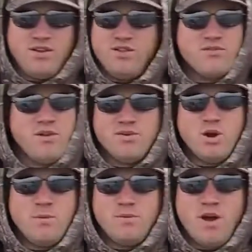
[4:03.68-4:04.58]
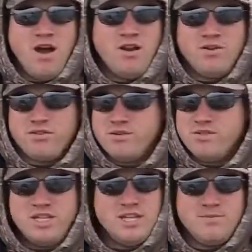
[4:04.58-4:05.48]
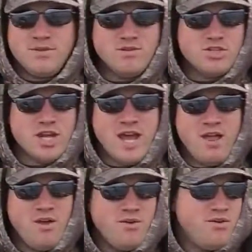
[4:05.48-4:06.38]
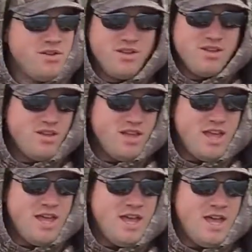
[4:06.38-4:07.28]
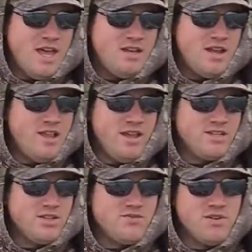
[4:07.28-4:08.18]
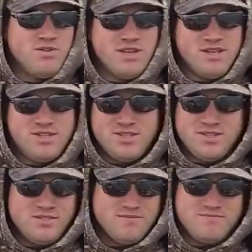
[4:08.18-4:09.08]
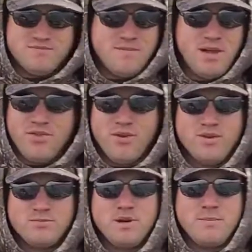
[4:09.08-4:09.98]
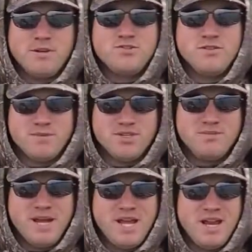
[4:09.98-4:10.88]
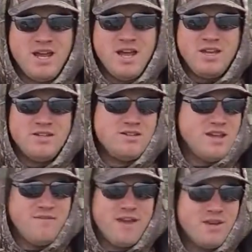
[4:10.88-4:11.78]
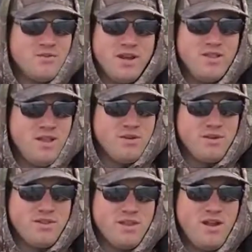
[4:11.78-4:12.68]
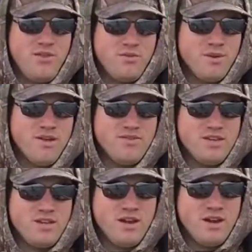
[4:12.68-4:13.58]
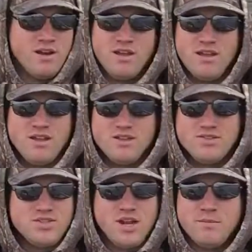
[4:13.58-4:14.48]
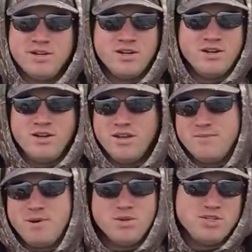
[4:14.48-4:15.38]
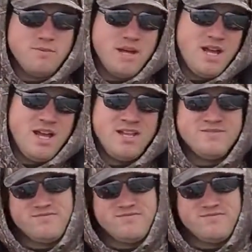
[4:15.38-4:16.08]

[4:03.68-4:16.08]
you can throw it in open water, throw it deep, throw it shallow. And I like to throw this, I mean, I'll throw this pretty much from the spawn on. I've had great luck with it all throughout the year, summer, post spawn,